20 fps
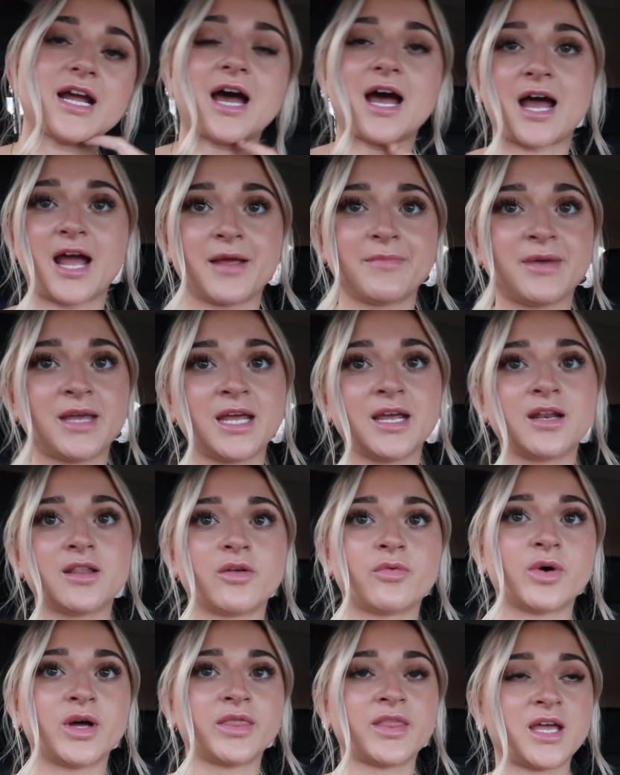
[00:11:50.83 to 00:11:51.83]
I made
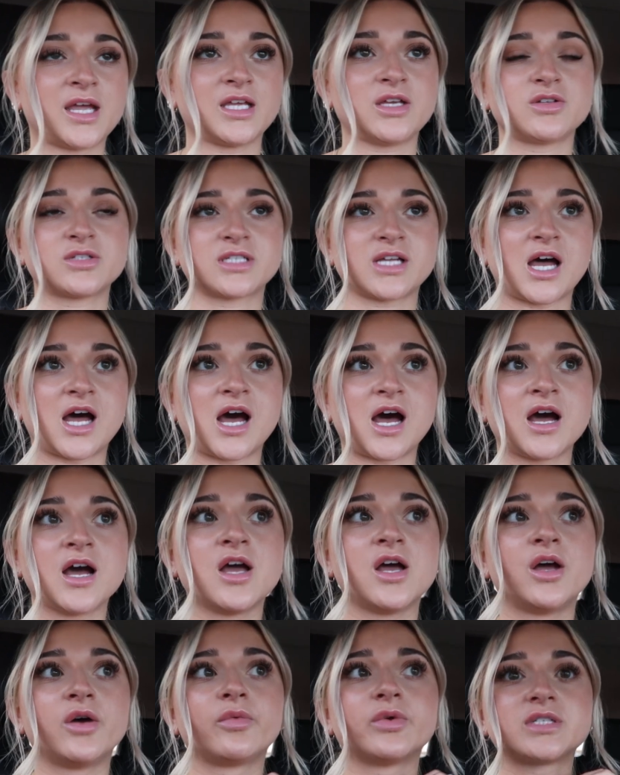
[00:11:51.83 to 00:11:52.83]
the one that you saw
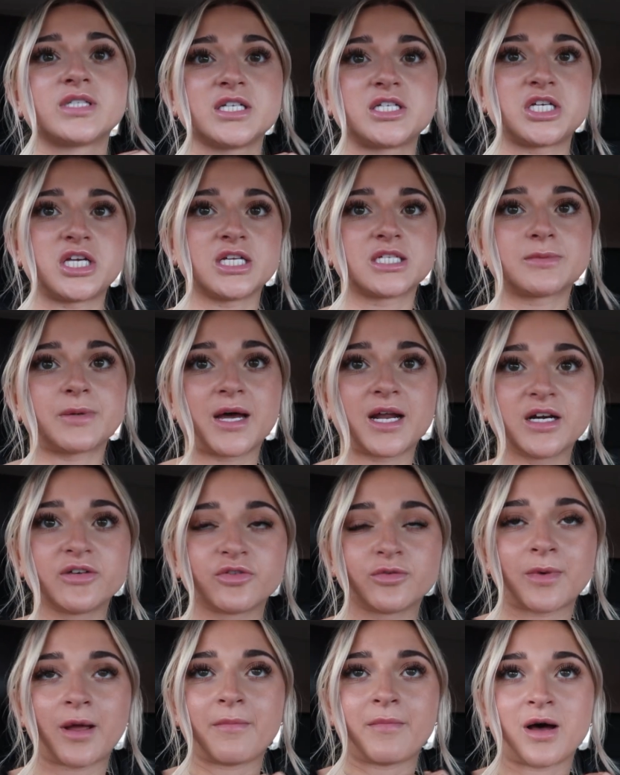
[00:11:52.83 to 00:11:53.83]
was a cheese platter
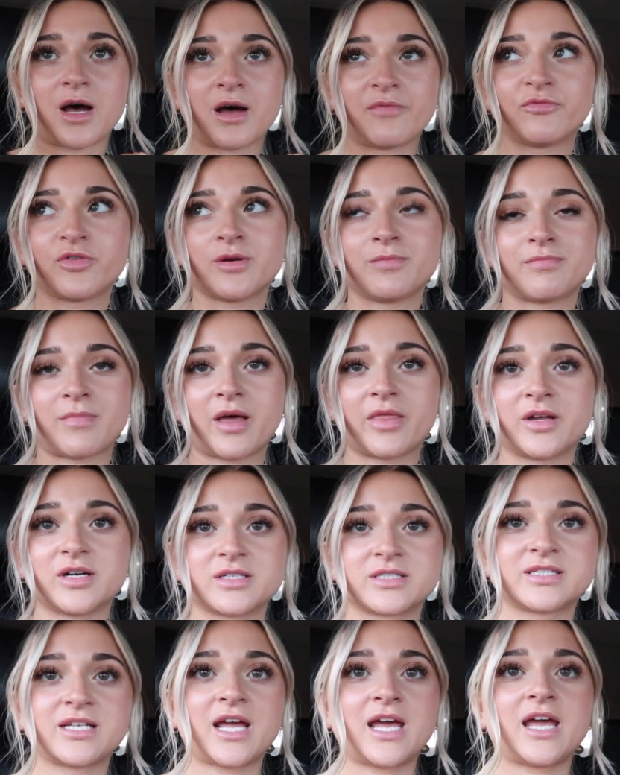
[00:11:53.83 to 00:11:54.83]
for my mom for
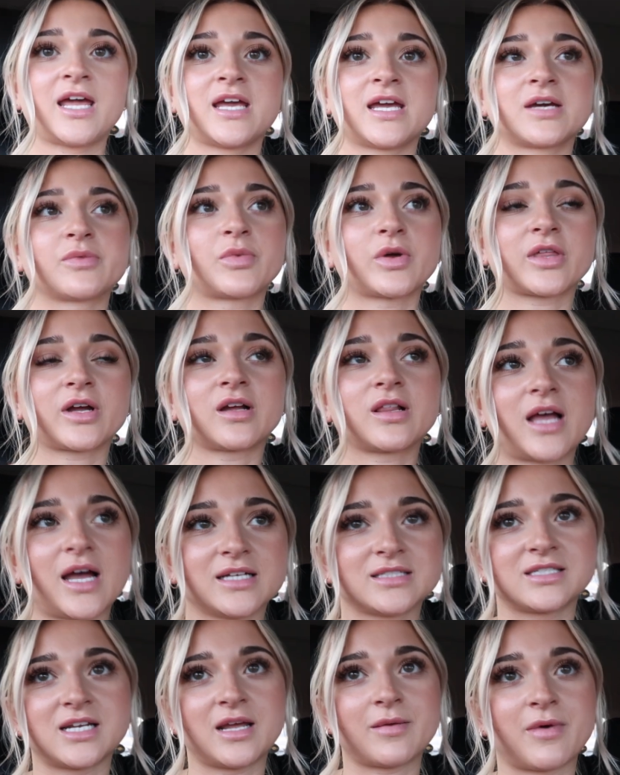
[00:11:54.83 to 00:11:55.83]
Mother's Day with our
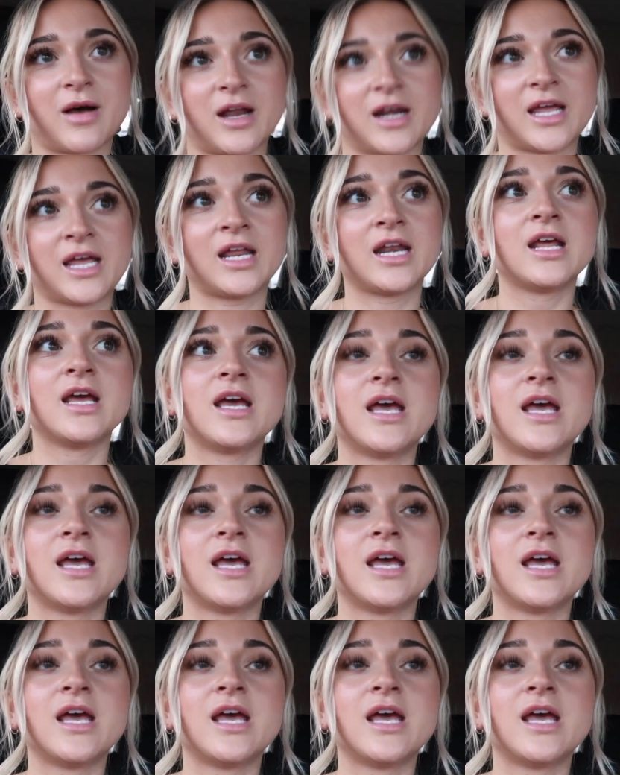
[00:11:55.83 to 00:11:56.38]
last name on it